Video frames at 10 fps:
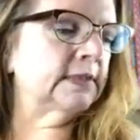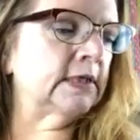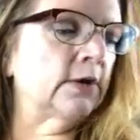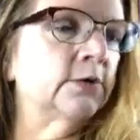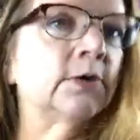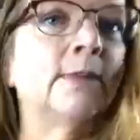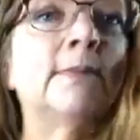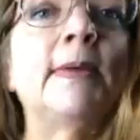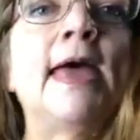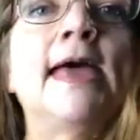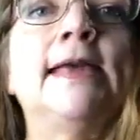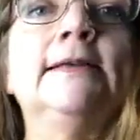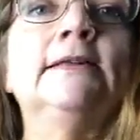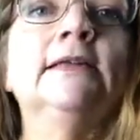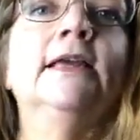So grab a
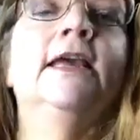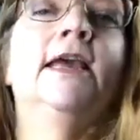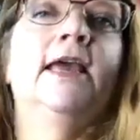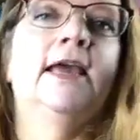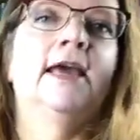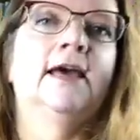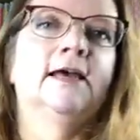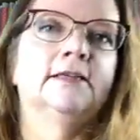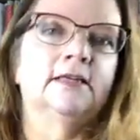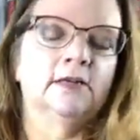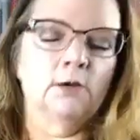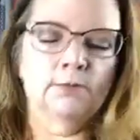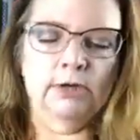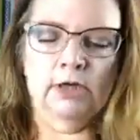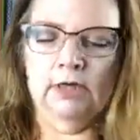pen and a
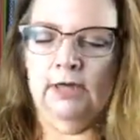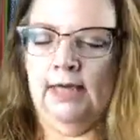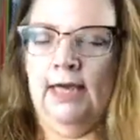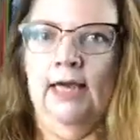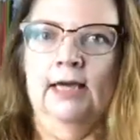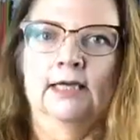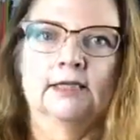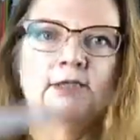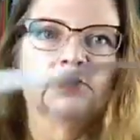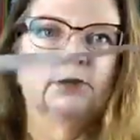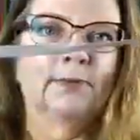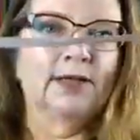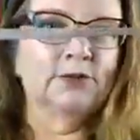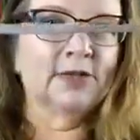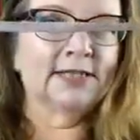notebook and your
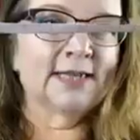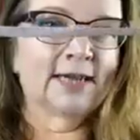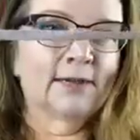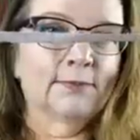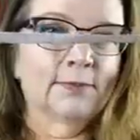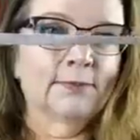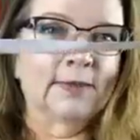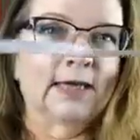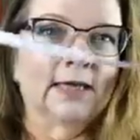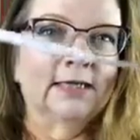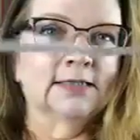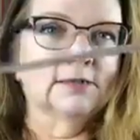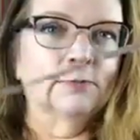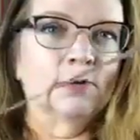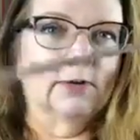measuring tape,
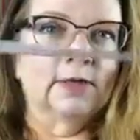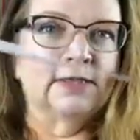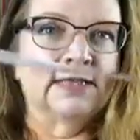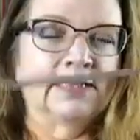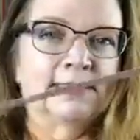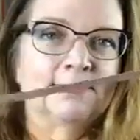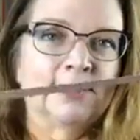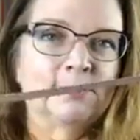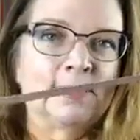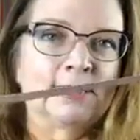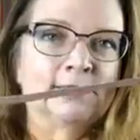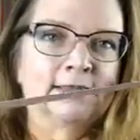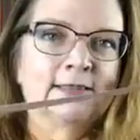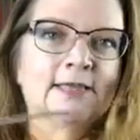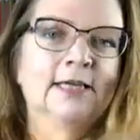because we're going to take some
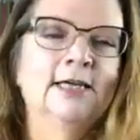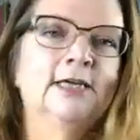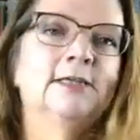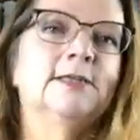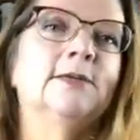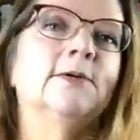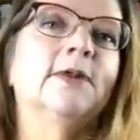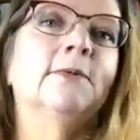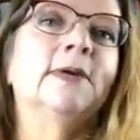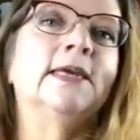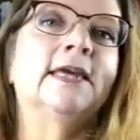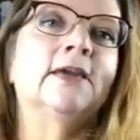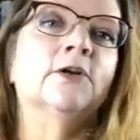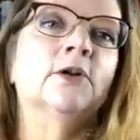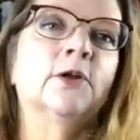measurements so that we can
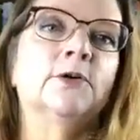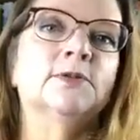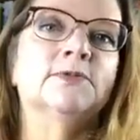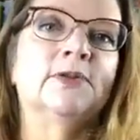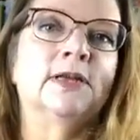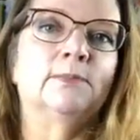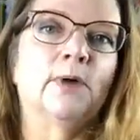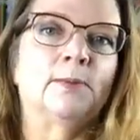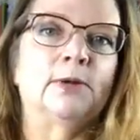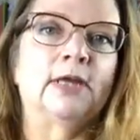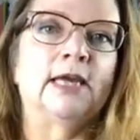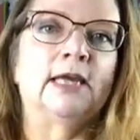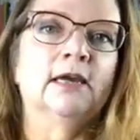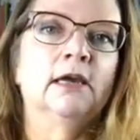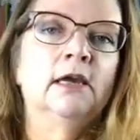get your clothes fitted
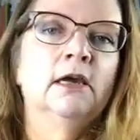properly.